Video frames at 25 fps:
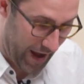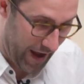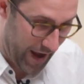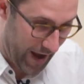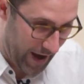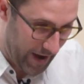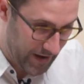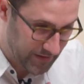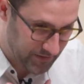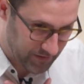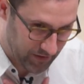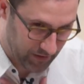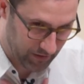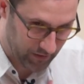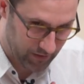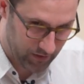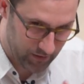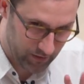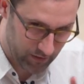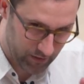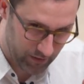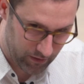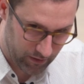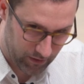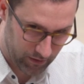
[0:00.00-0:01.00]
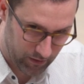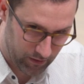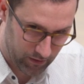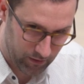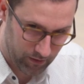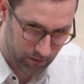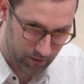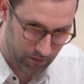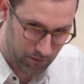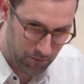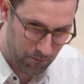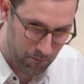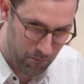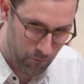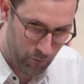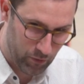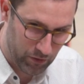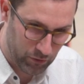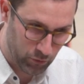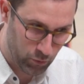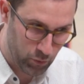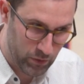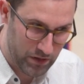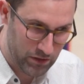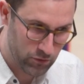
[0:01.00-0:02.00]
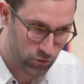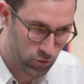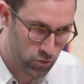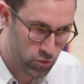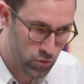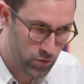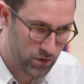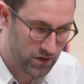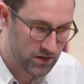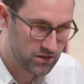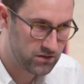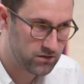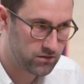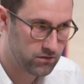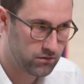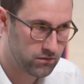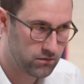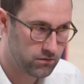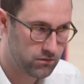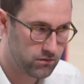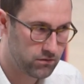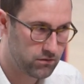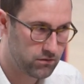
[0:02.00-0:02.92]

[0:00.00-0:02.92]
I think what we do is